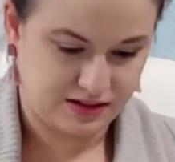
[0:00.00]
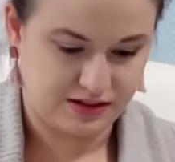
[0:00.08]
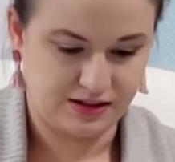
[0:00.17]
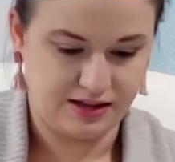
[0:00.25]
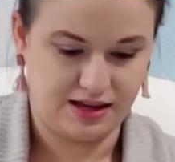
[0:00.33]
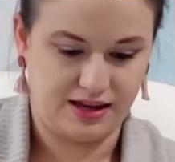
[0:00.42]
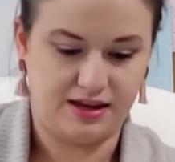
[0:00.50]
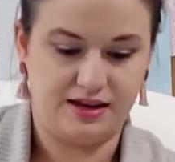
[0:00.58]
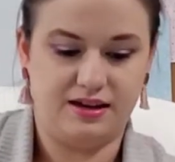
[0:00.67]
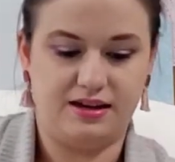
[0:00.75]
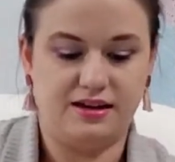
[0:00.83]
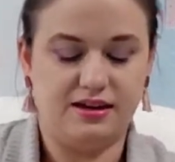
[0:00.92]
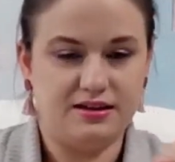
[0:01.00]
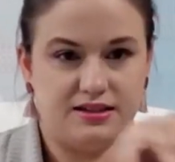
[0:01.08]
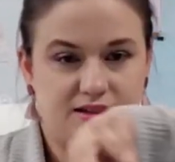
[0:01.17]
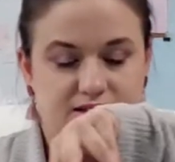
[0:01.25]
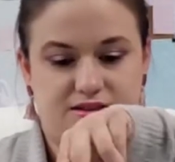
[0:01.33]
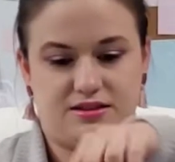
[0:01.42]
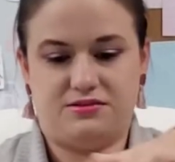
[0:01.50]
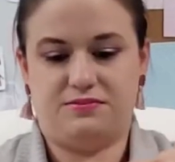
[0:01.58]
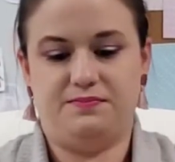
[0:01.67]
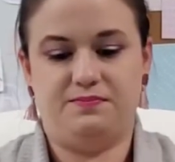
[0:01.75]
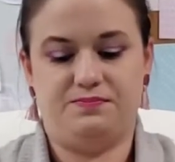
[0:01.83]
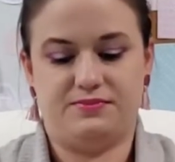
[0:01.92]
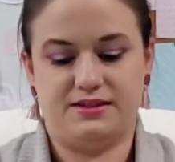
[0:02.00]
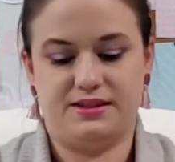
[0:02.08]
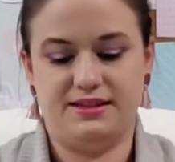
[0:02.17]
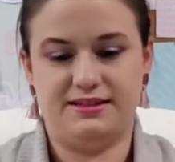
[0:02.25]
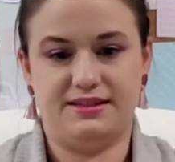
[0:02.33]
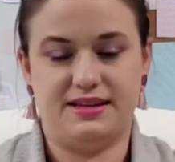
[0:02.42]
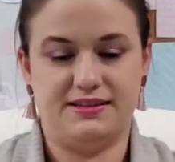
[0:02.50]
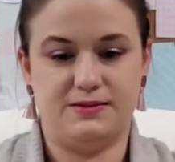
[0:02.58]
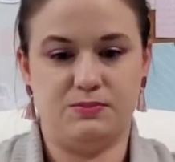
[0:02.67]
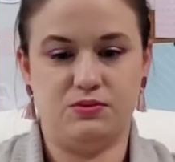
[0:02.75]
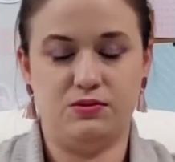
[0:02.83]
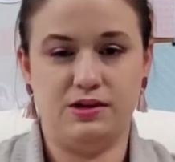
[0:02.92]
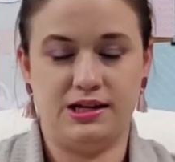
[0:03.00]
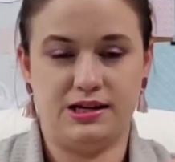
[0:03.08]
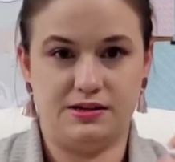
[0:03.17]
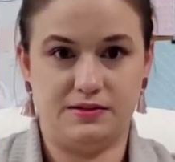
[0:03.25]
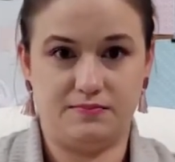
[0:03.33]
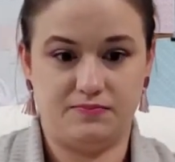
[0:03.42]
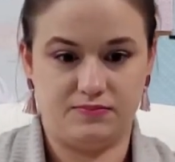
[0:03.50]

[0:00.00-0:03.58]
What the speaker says: Okay, so it says pull here.